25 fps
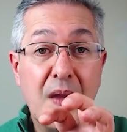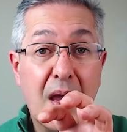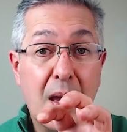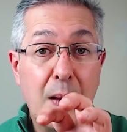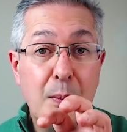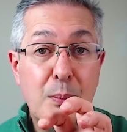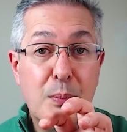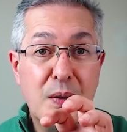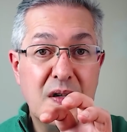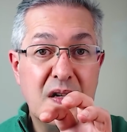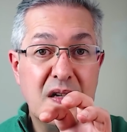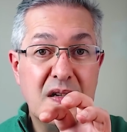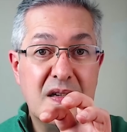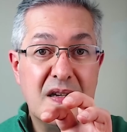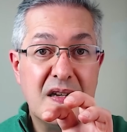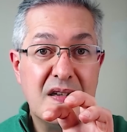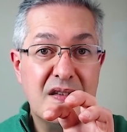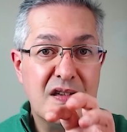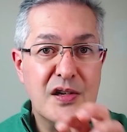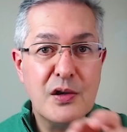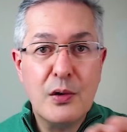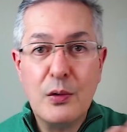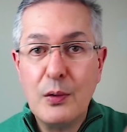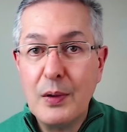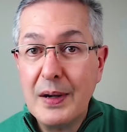and put it
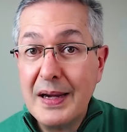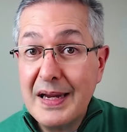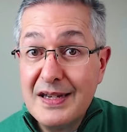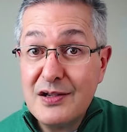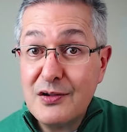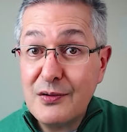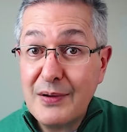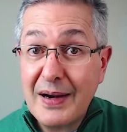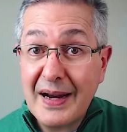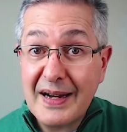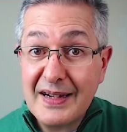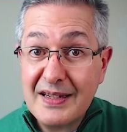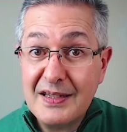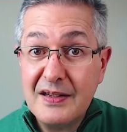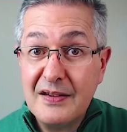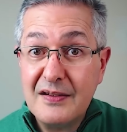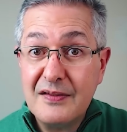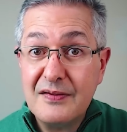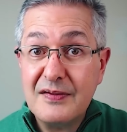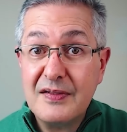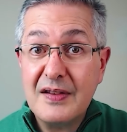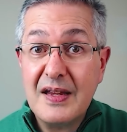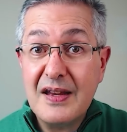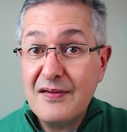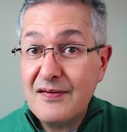into your
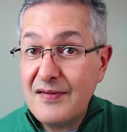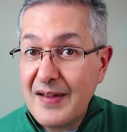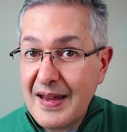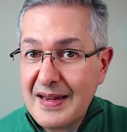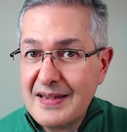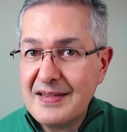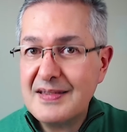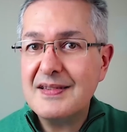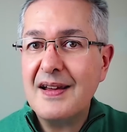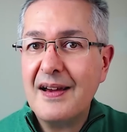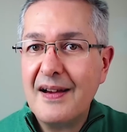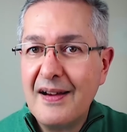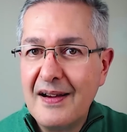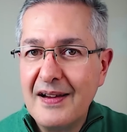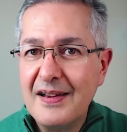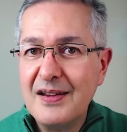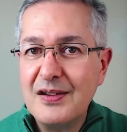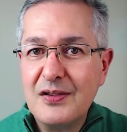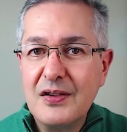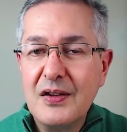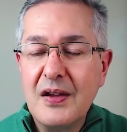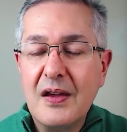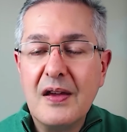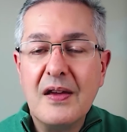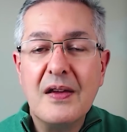Interactive Investor
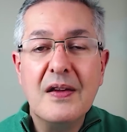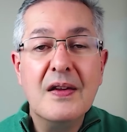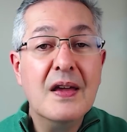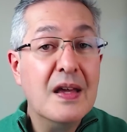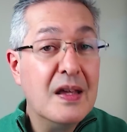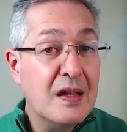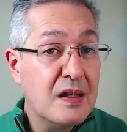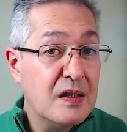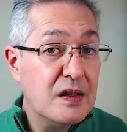ISA,